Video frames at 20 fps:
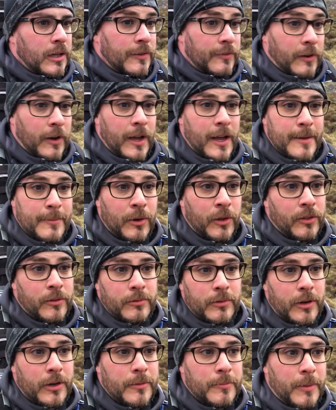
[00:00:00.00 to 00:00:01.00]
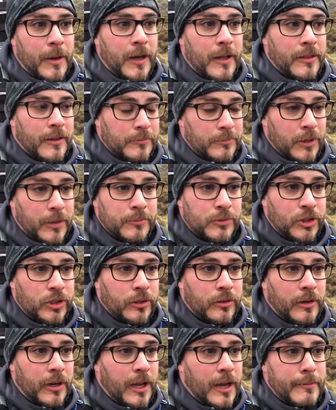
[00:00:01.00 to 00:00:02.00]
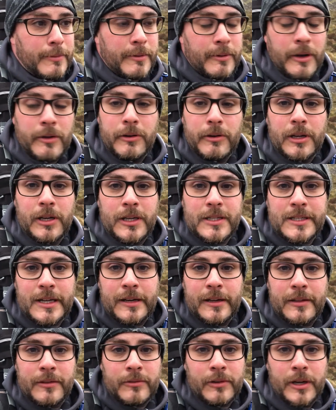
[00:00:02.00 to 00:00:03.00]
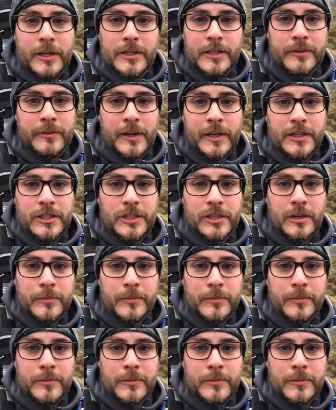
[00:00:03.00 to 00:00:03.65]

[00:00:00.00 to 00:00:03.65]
if I am on the right path, I'm, I'm, sure I am, I'm going in exactly the right direction.